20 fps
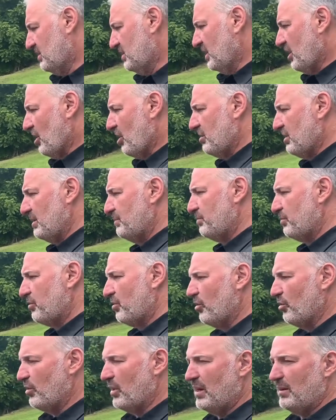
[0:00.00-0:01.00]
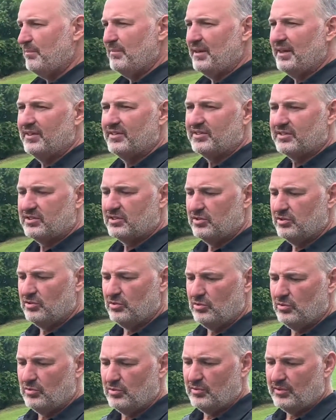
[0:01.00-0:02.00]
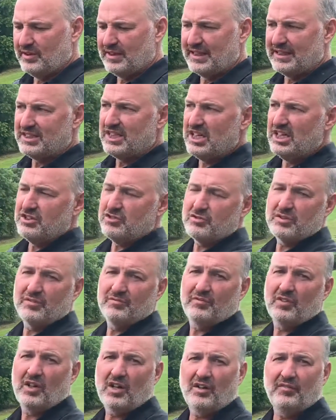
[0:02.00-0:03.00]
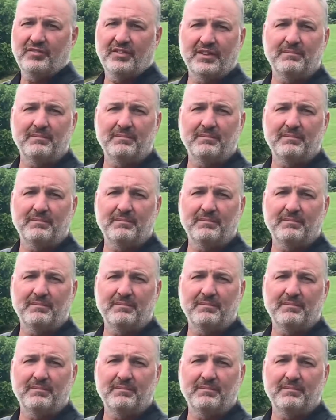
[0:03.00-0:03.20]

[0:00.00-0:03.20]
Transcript: gardening program is to get teachers involved,